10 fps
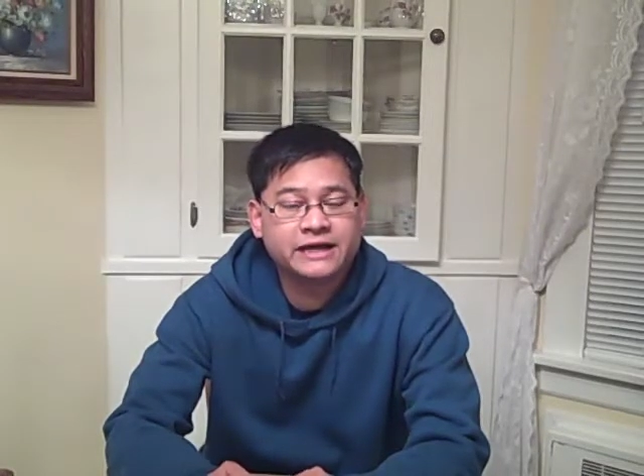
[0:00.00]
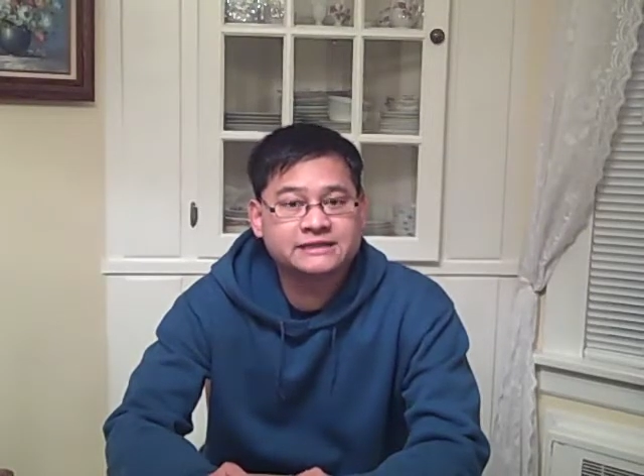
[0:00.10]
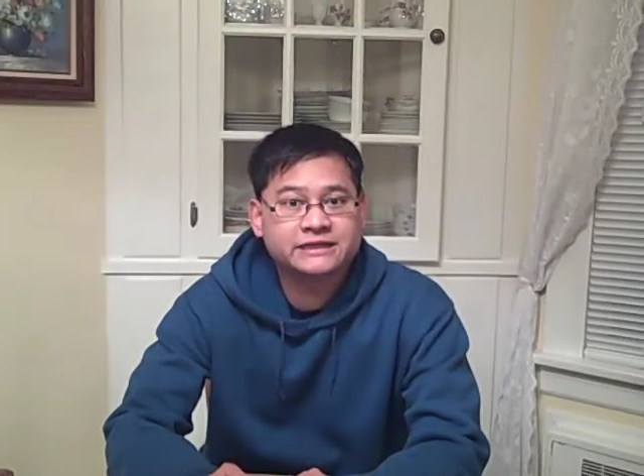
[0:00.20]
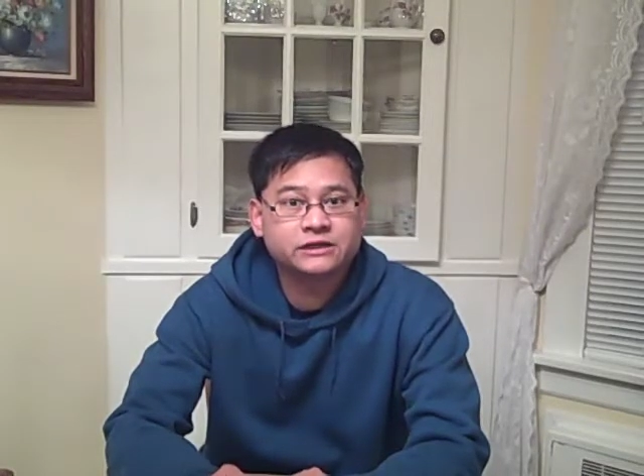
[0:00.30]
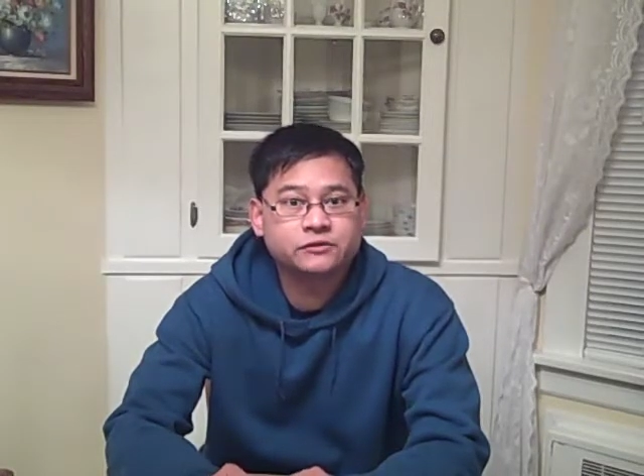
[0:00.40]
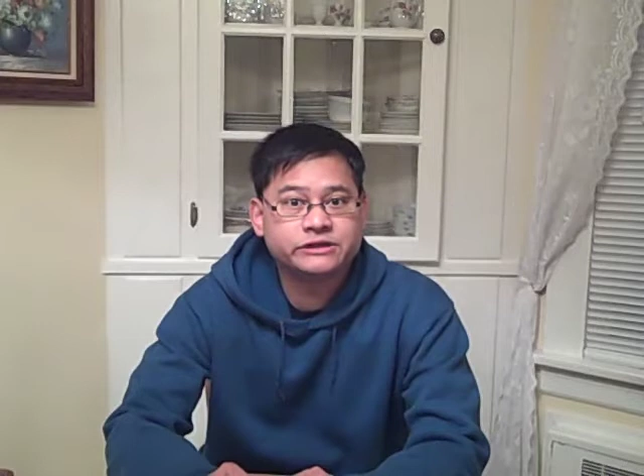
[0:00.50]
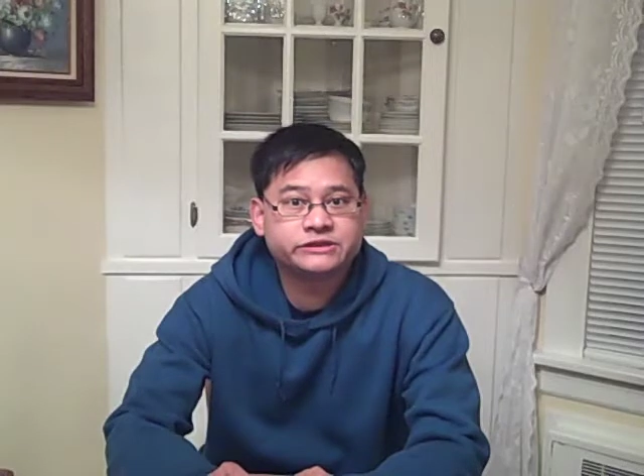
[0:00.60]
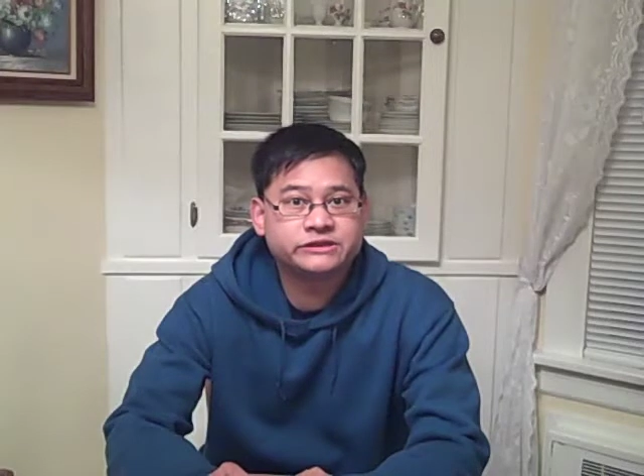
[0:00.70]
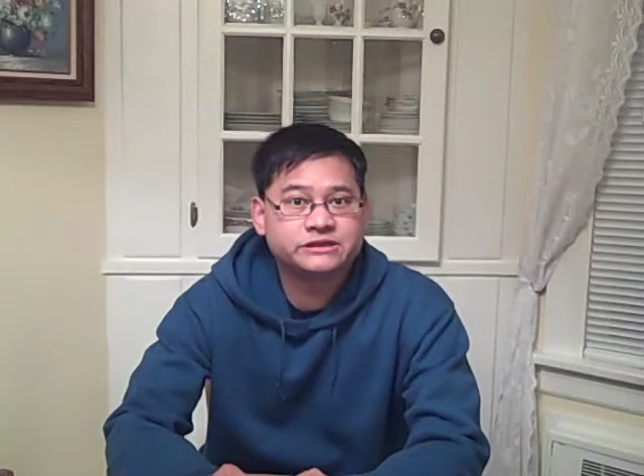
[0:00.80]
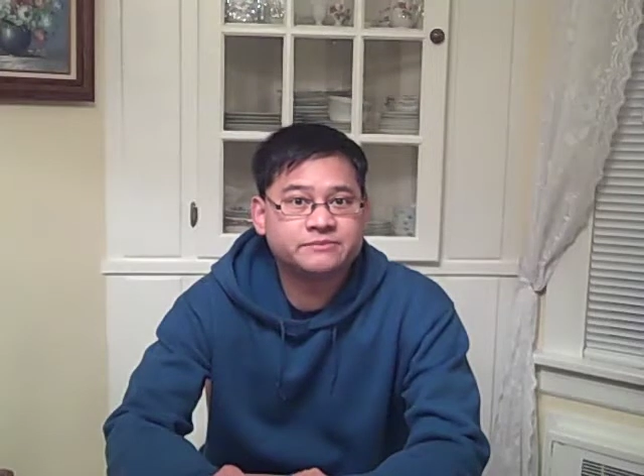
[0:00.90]
asking
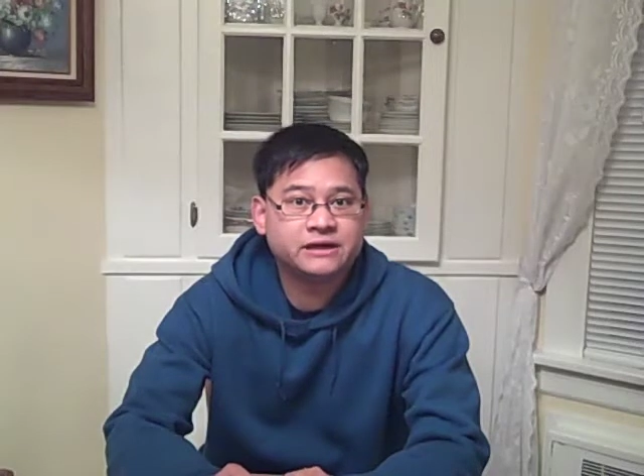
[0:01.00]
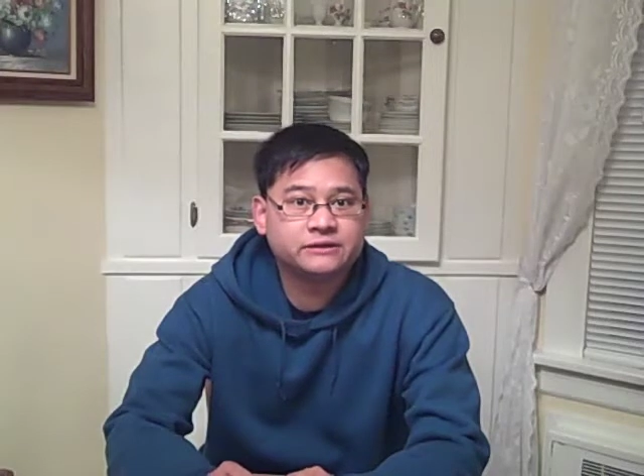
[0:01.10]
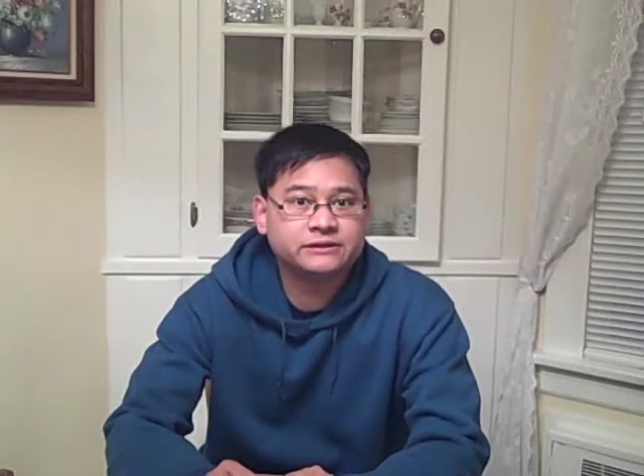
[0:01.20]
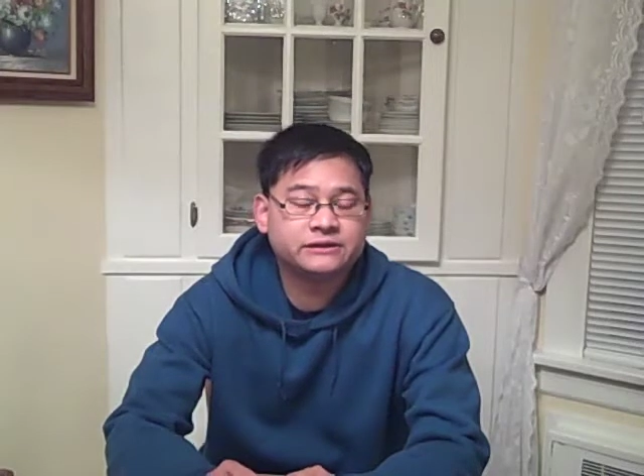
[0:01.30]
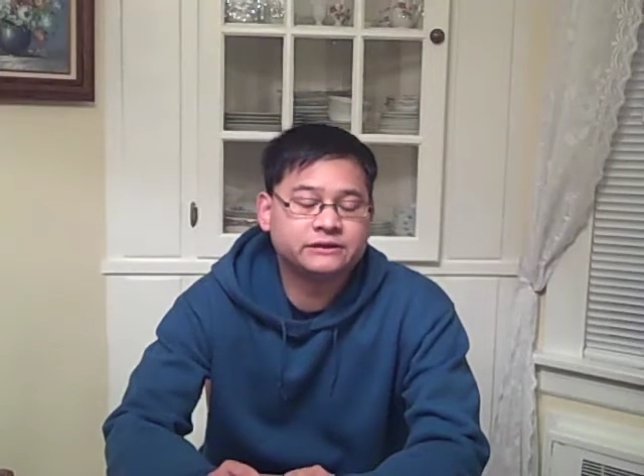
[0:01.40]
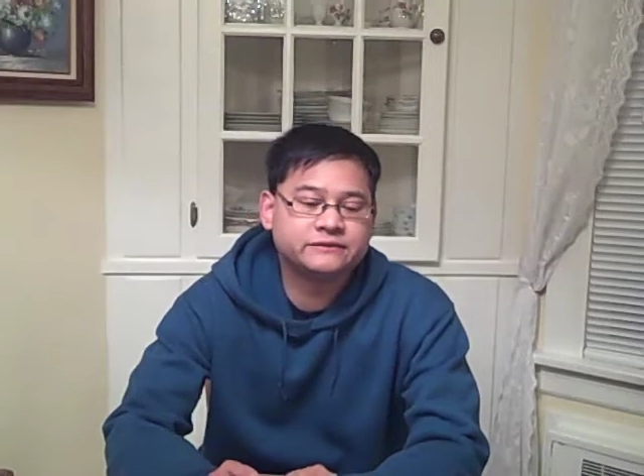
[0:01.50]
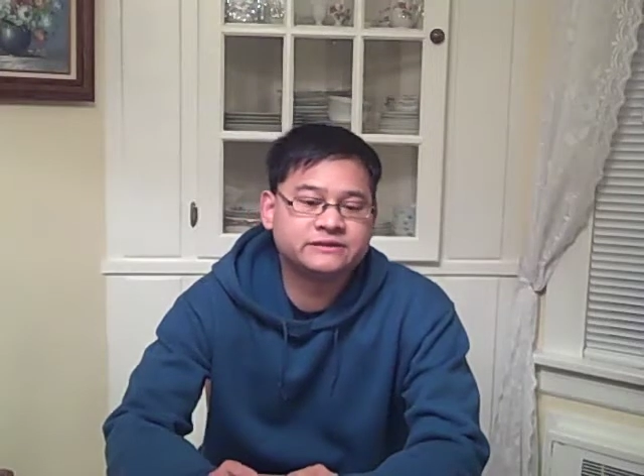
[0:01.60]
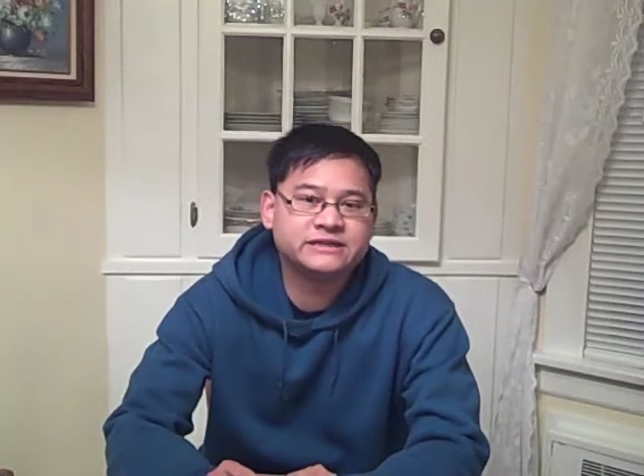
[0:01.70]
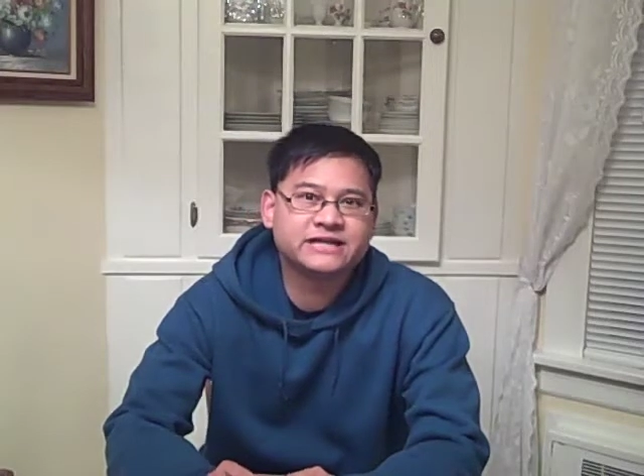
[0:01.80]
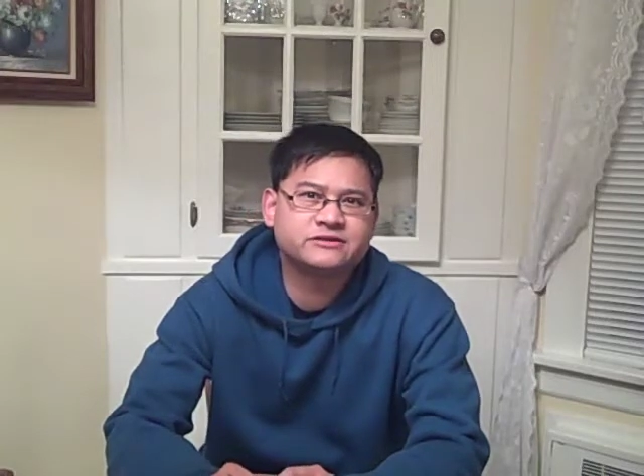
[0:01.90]
questions about
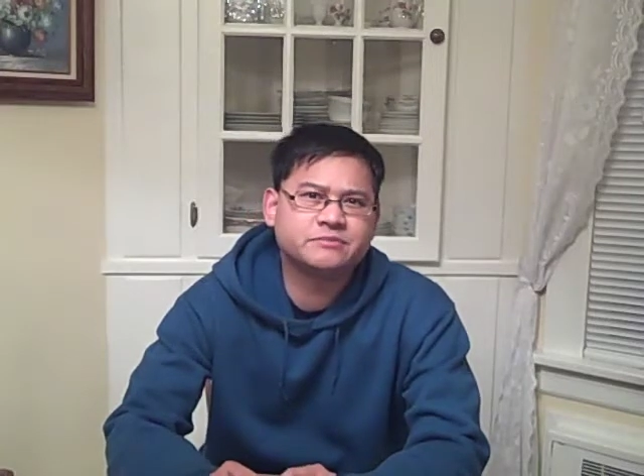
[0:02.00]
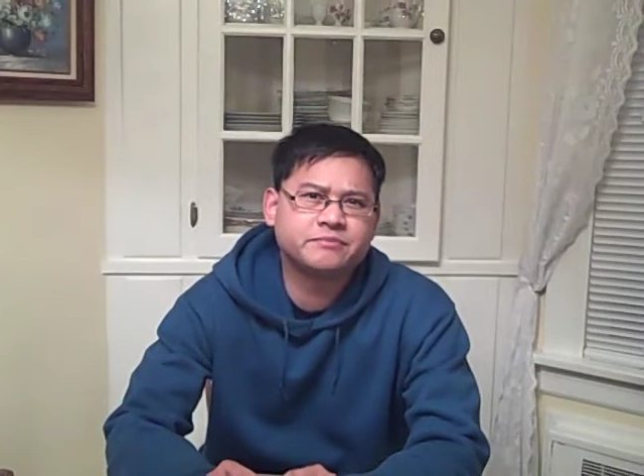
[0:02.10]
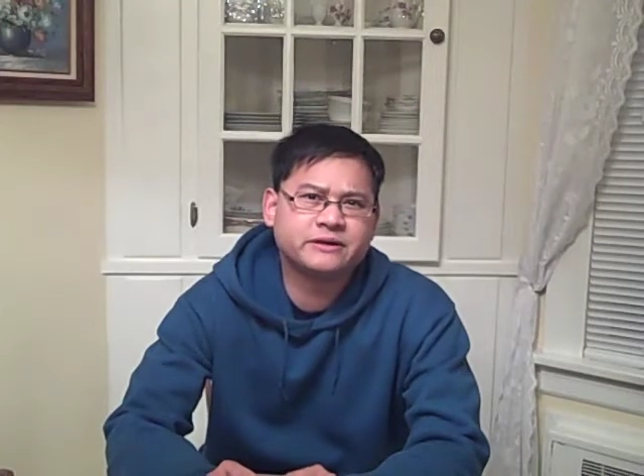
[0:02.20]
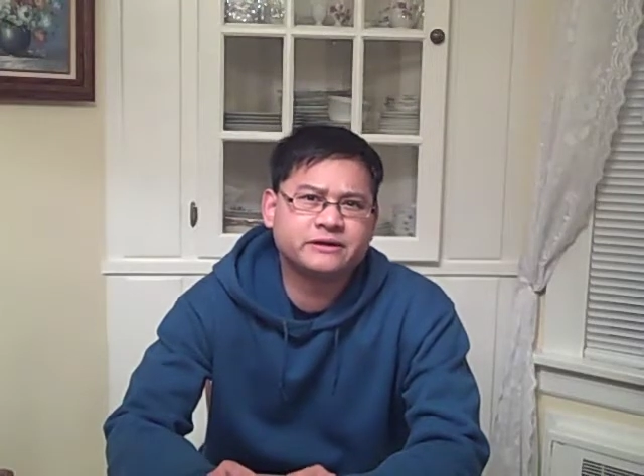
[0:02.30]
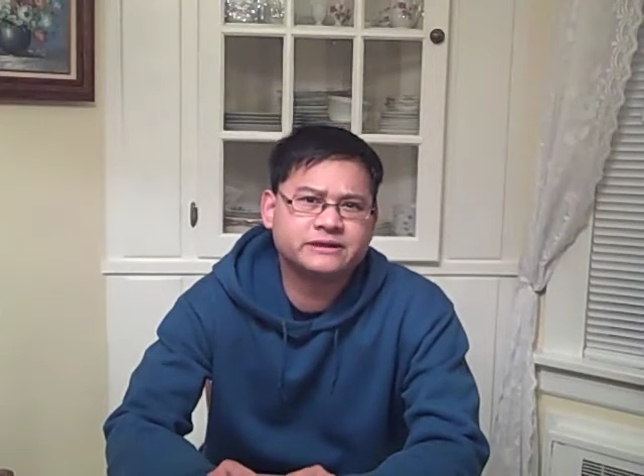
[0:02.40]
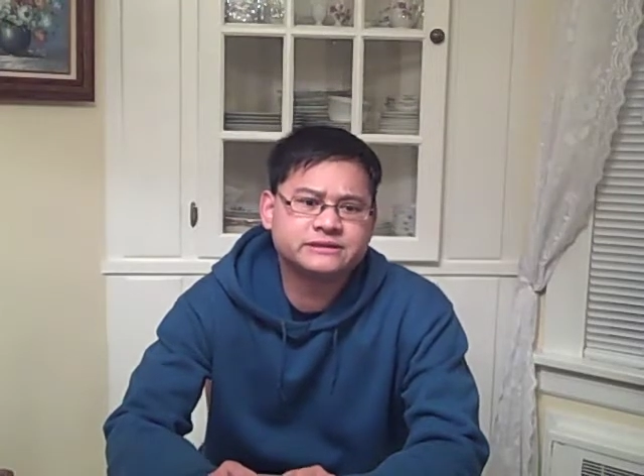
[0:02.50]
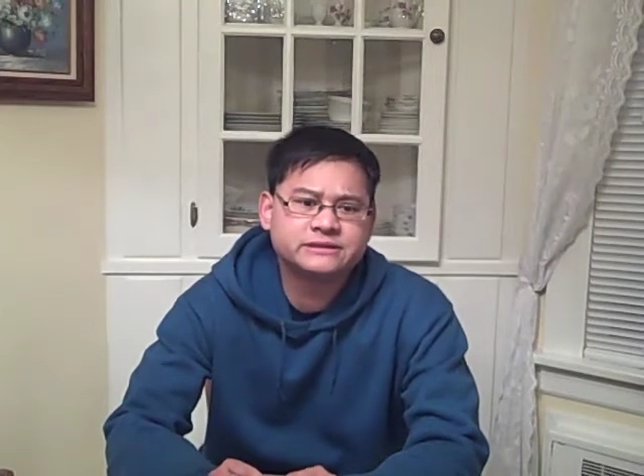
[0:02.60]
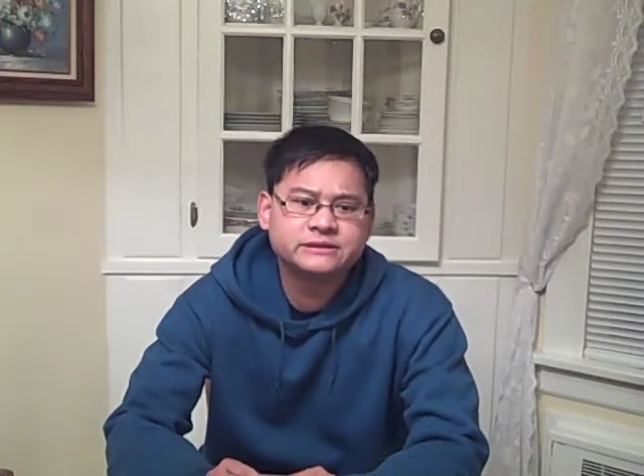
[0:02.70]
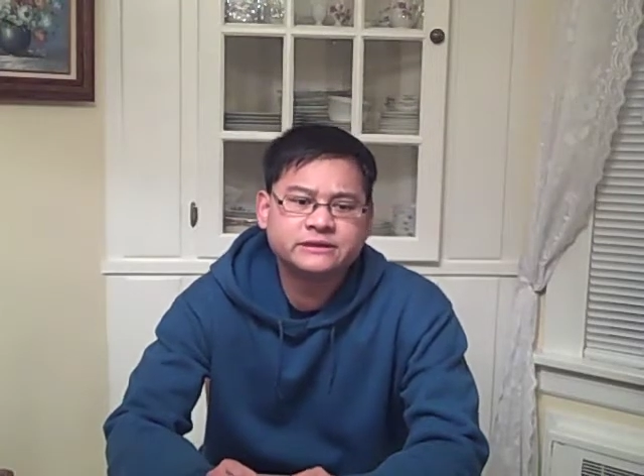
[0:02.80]
disaster preparedness